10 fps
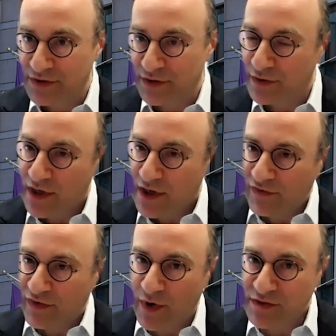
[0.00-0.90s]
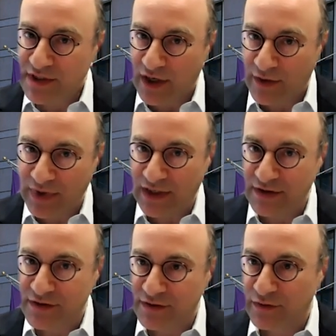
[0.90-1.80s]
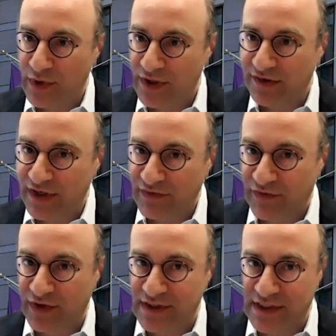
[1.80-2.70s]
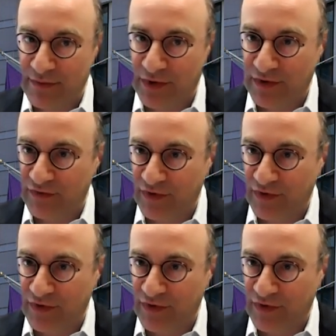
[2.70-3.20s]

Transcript: So for most companies, would a shift, for example,